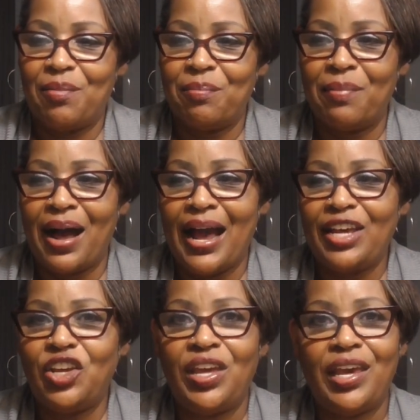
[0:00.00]

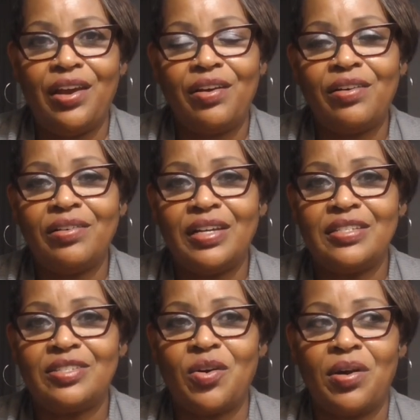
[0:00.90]
My year
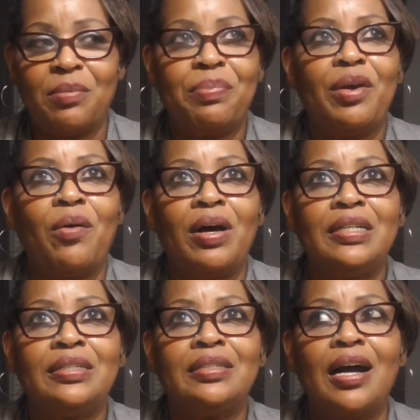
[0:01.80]
is going to be
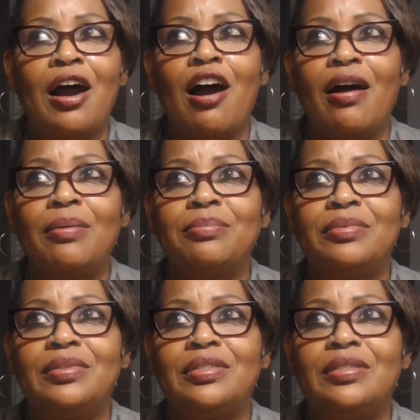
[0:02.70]
on
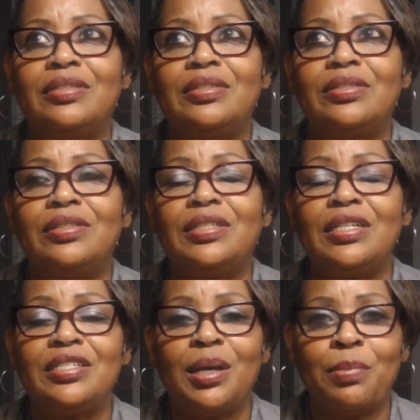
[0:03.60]

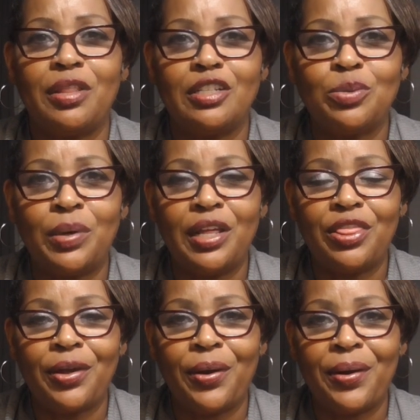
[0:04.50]
December the
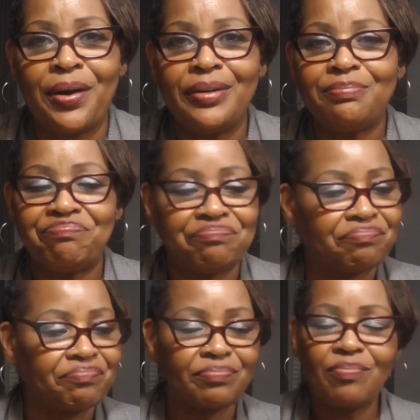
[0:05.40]
23rd.
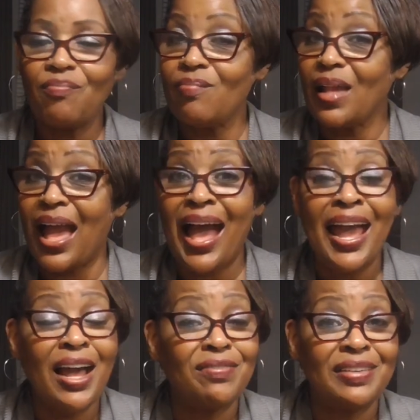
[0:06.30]
I
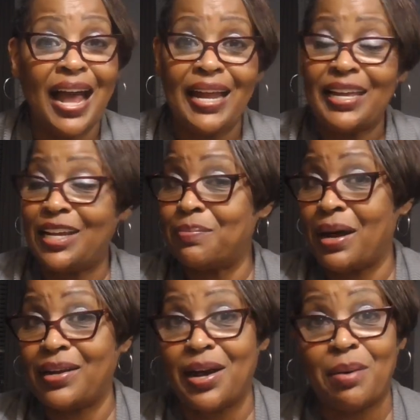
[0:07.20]
have not hit
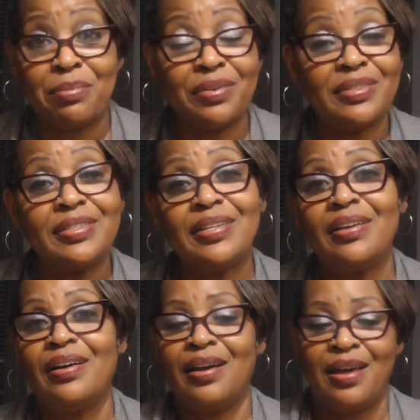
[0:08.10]
my numbers,
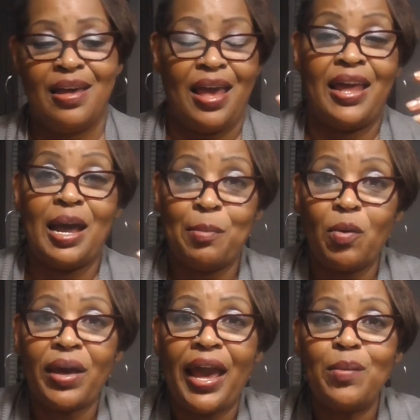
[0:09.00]
and I'm
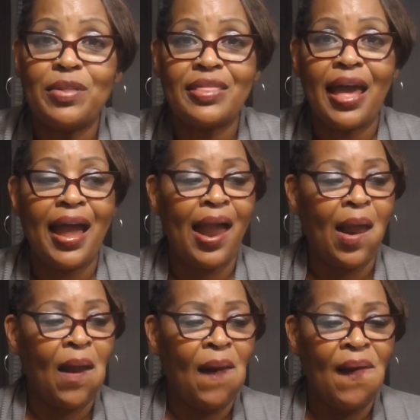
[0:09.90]
okay with that.